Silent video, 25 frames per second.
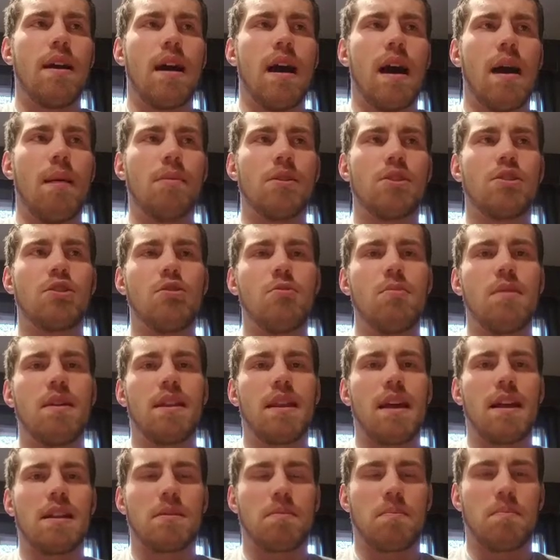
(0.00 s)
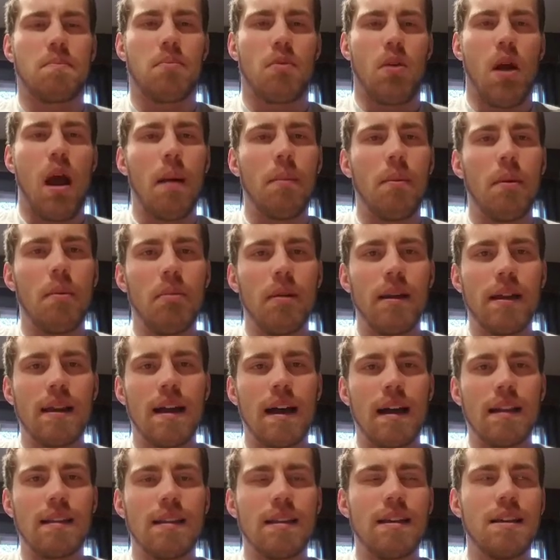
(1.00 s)
I'm assuming that's probably
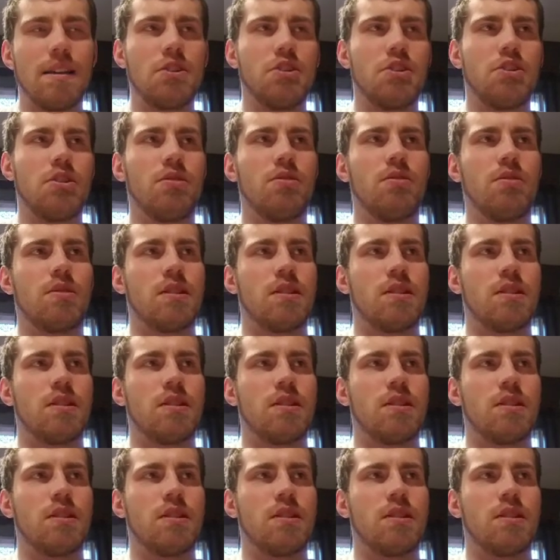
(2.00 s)
not the issue,